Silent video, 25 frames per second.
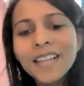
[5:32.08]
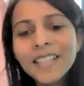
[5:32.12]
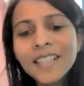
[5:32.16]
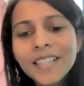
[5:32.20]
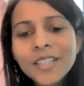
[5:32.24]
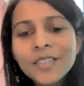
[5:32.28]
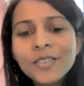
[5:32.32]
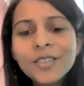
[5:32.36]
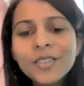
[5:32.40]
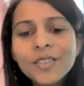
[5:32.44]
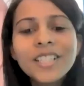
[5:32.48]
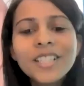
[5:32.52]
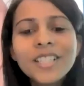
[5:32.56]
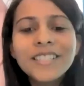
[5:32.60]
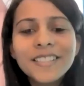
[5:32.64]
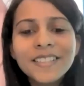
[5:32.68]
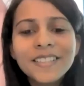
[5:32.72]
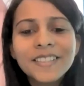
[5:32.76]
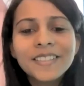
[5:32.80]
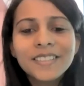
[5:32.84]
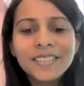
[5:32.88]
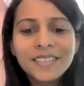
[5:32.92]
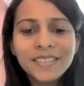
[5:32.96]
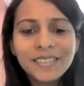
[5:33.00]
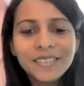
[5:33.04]
started only,
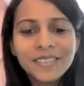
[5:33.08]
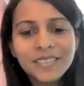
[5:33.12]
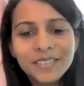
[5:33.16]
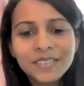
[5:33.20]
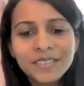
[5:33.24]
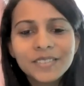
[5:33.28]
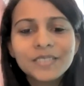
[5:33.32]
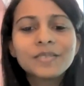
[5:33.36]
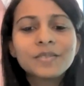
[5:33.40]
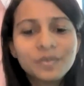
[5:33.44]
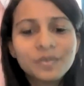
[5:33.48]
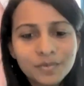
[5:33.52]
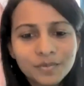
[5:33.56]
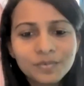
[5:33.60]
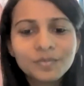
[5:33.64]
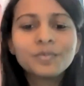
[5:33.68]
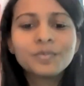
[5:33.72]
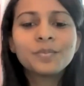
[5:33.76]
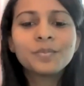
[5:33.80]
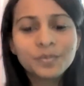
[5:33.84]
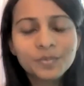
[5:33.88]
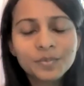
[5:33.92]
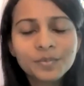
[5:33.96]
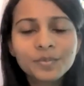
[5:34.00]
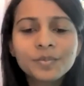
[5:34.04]
sir. Started. So
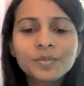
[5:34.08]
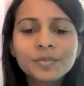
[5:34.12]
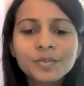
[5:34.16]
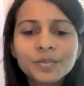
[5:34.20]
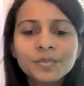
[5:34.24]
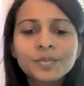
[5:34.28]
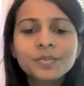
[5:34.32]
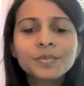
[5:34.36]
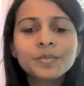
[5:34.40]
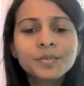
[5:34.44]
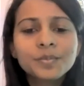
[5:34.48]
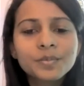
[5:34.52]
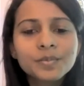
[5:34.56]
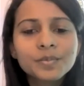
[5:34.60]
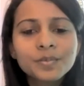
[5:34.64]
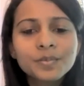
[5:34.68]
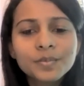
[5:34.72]
anyways, when it